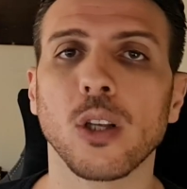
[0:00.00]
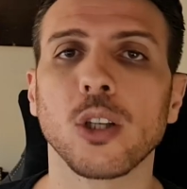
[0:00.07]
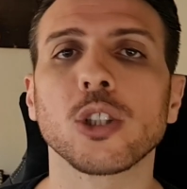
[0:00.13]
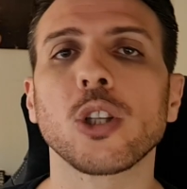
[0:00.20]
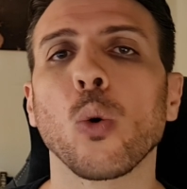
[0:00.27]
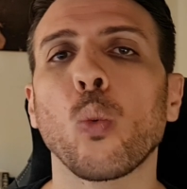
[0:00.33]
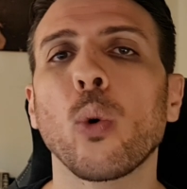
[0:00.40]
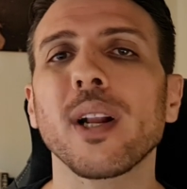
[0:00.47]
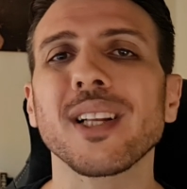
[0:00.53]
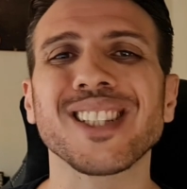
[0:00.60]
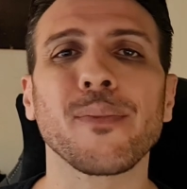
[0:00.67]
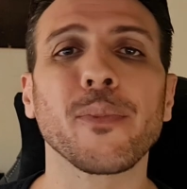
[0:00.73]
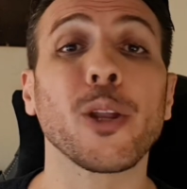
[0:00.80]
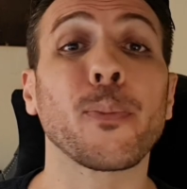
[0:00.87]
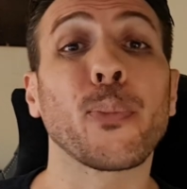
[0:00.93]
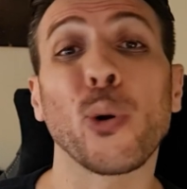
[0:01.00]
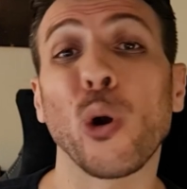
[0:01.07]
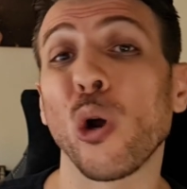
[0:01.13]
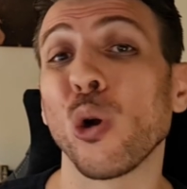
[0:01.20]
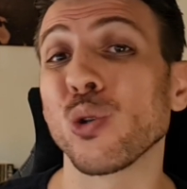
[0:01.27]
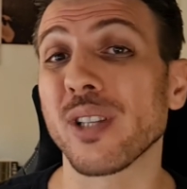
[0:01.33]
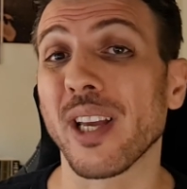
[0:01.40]
So what are some of the
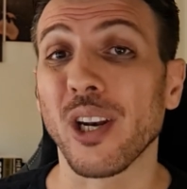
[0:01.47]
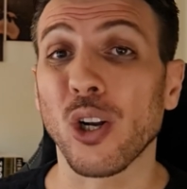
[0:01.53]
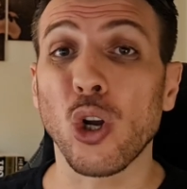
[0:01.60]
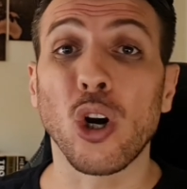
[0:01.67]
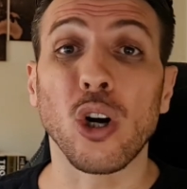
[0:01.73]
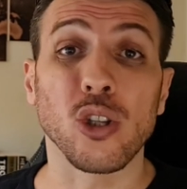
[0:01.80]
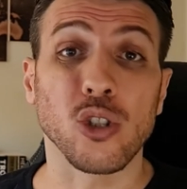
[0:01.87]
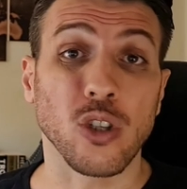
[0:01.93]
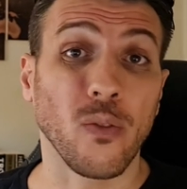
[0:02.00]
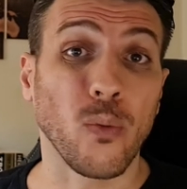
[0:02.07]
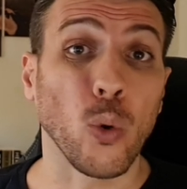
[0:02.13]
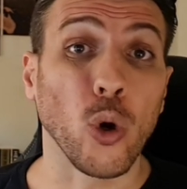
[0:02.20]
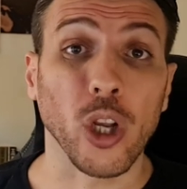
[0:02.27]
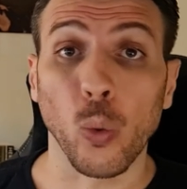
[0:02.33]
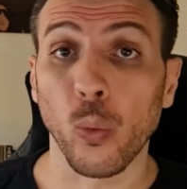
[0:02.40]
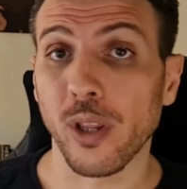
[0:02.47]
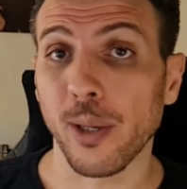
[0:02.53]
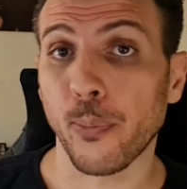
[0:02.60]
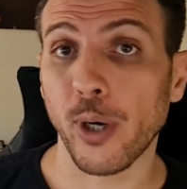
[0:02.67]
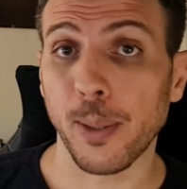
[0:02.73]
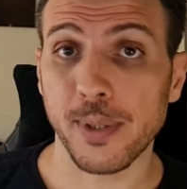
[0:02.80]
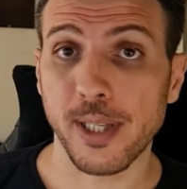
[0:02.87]
pros and cons of working with a
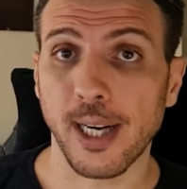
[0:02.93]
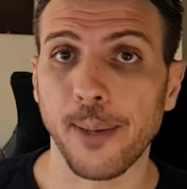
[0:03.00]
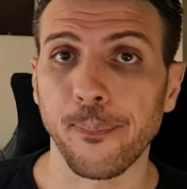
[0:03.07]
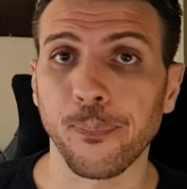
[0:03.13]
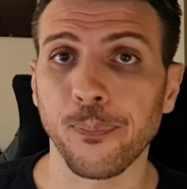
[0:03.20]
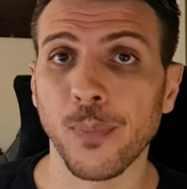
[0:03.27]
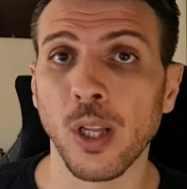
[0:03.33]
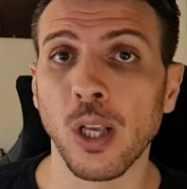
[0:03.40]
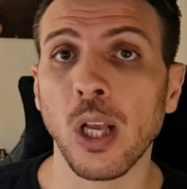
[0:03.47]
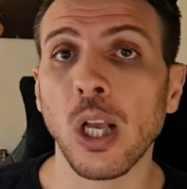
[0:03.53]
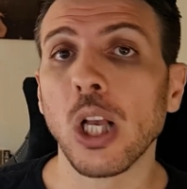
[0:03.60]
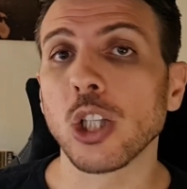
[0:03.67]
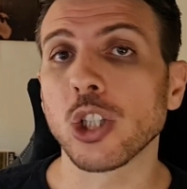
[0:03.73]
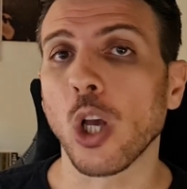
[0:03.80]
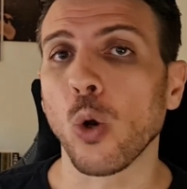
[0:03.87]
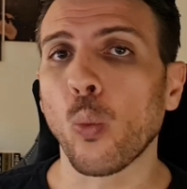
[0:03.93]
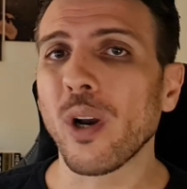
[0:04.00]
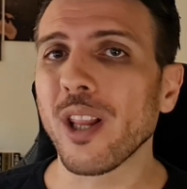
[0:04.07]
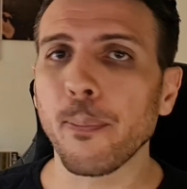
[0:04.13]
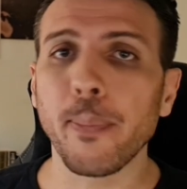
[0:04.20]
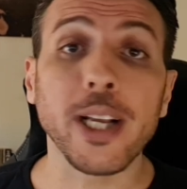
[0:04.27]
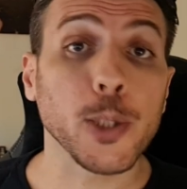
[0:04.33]
prep center? So
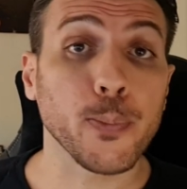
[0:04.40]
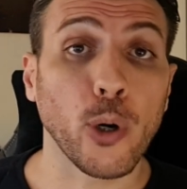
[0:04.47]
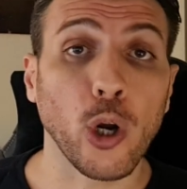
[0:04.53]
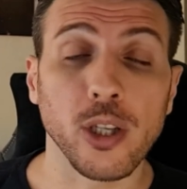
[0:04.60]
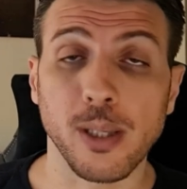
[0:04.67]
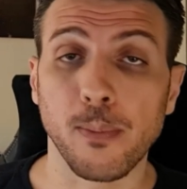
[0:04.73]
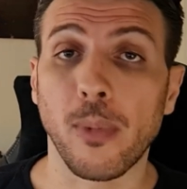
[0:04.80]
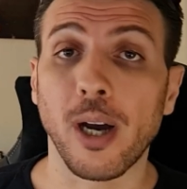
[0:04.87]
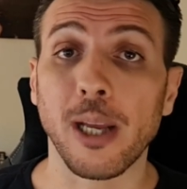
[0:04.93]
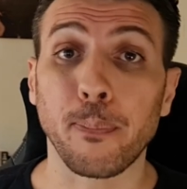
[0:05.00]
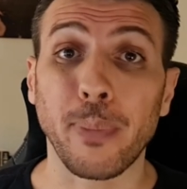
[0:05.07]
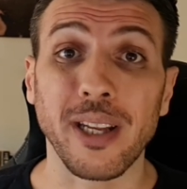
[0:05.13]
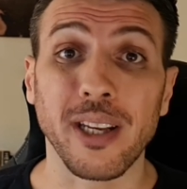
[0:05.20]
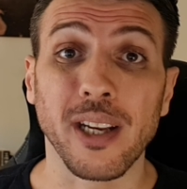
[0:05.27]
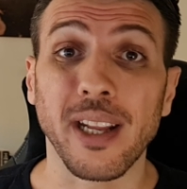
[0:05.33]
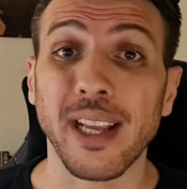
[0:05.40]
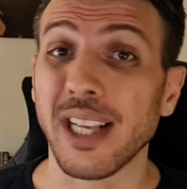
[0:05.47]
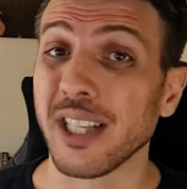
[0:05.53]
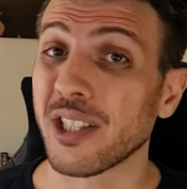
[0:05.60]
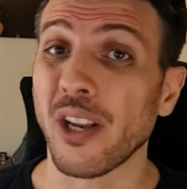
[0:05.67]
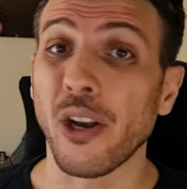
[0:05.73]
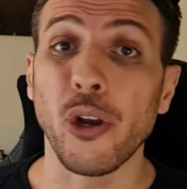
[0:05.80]
one of the biggest pros, in my opinion,
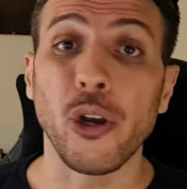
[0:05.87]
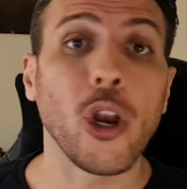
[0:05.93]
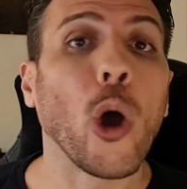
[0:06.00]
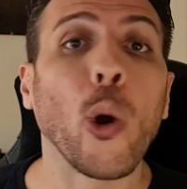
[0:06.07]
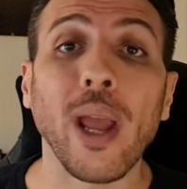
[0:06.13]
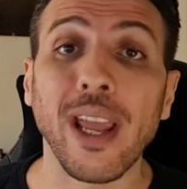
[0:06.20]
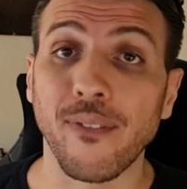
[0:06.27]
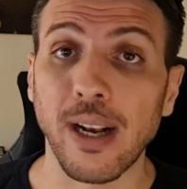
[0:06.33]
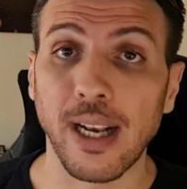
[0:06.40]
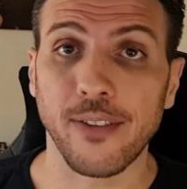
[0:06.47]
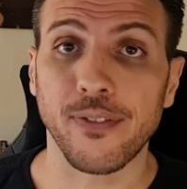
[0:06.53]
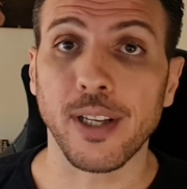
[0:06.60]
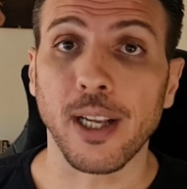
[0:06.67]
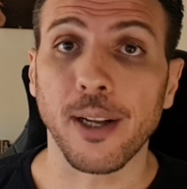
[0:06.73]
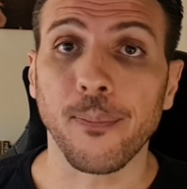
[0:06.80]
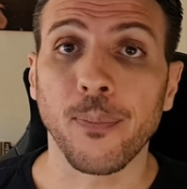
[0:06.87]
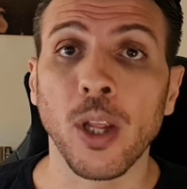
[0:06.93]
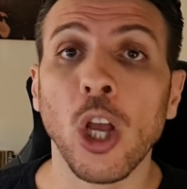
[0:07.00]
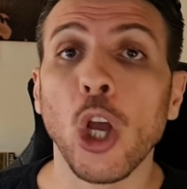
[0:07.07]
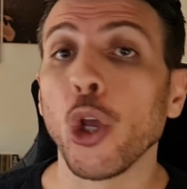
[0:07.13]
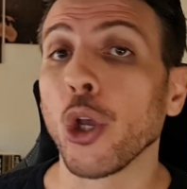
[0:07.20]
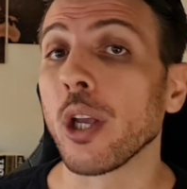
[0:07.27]
is no heavy lifting.
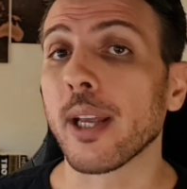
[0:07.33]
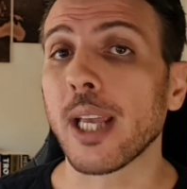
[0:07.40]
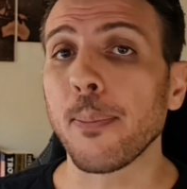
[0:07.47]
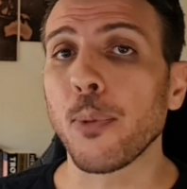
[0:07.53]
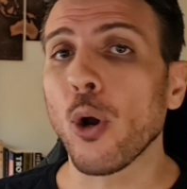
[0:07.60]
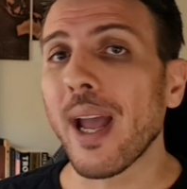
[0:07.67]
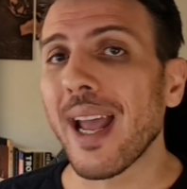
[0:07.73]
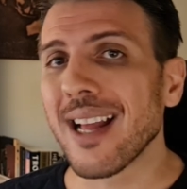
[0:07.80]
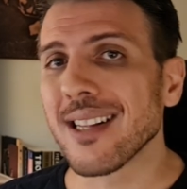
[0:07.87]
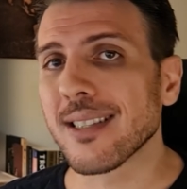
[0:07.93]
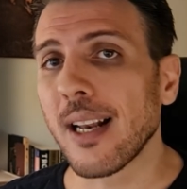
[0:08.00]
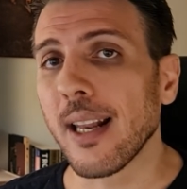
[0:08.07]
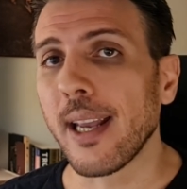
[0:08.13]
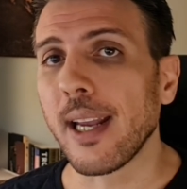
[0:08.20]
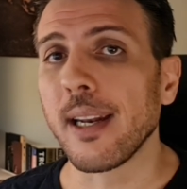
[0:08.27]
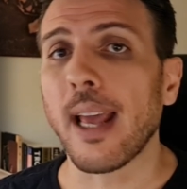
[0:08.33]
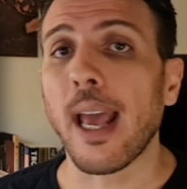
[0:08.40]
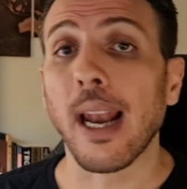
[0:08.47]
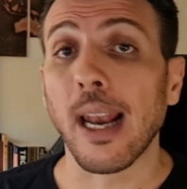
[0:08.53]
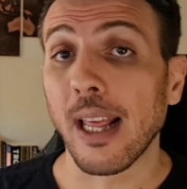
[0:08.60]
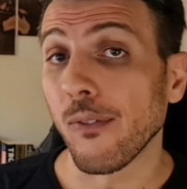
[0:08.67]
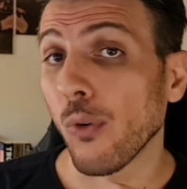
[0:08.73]
You can keep your hands clean
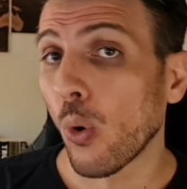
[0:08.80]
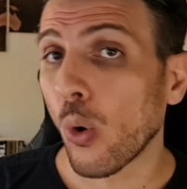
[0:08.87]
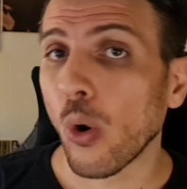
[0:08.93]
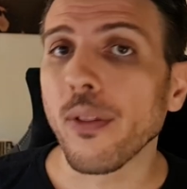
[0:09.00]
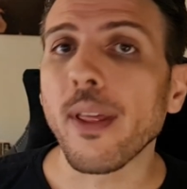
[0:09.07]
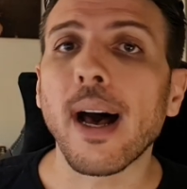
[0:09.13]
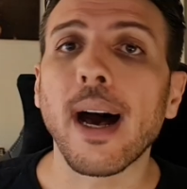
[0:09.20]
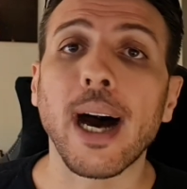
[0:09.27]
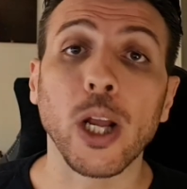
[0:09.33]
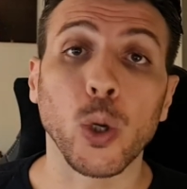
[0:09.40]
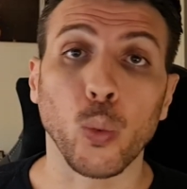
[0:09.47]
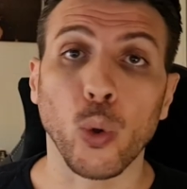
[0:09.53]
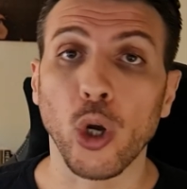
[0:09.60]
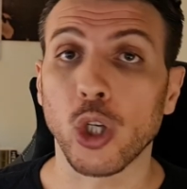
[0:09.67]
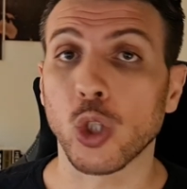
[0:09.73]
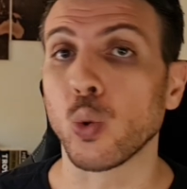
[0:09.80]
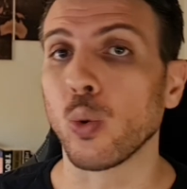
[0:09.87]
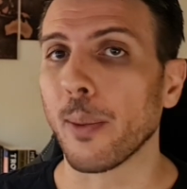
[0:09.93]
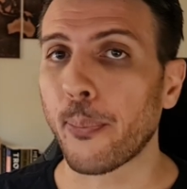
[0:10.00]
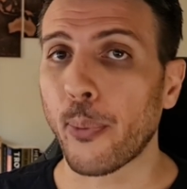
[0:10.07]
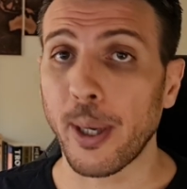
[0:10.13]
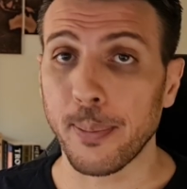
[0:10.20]
and leave all the hard work
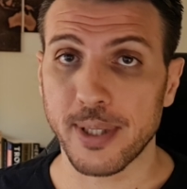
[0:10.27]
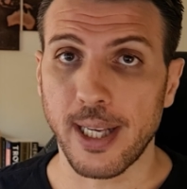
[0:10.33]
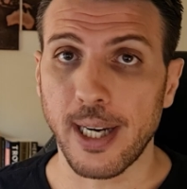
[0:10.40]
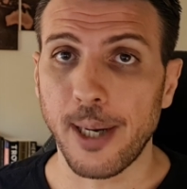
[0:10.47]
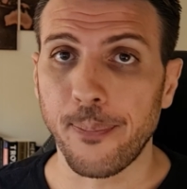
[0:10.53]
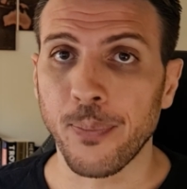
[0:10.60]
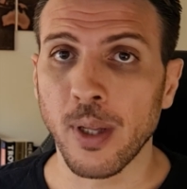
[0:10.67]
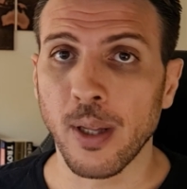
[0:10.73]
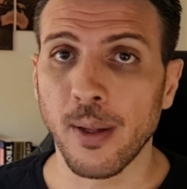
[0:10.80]
to a prep center.